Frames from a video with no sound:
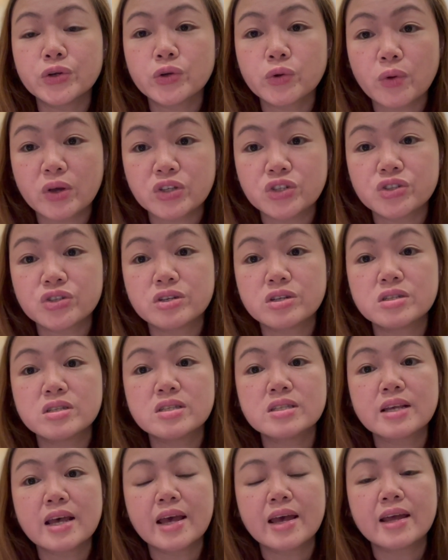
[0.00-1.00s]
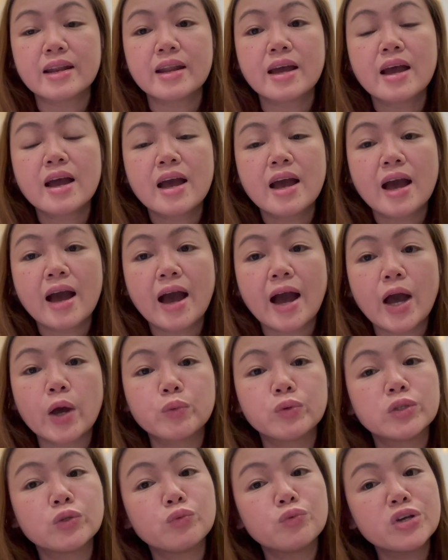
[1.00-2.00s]
questions and I
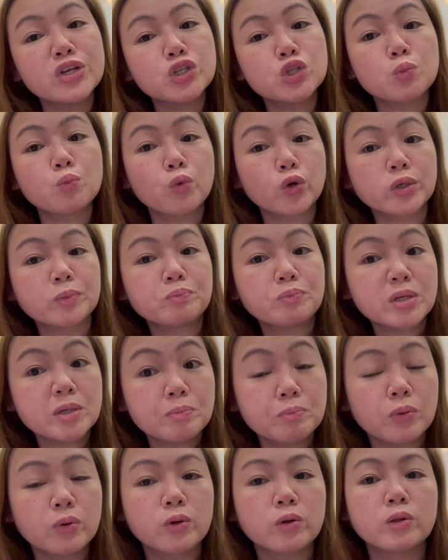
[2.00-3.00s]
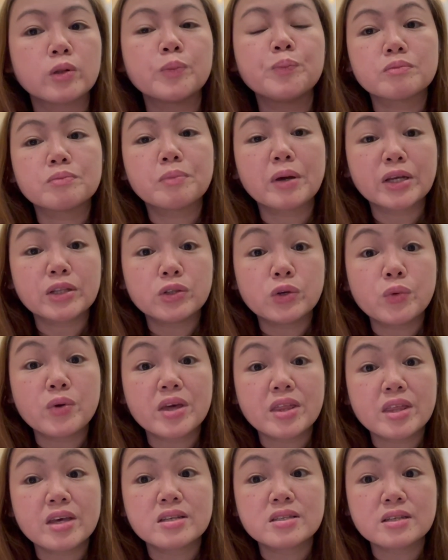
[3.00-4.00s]
will reach more people by
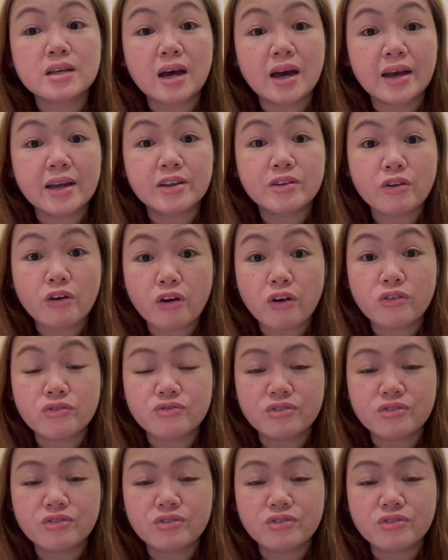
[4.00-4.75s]
doing this kind of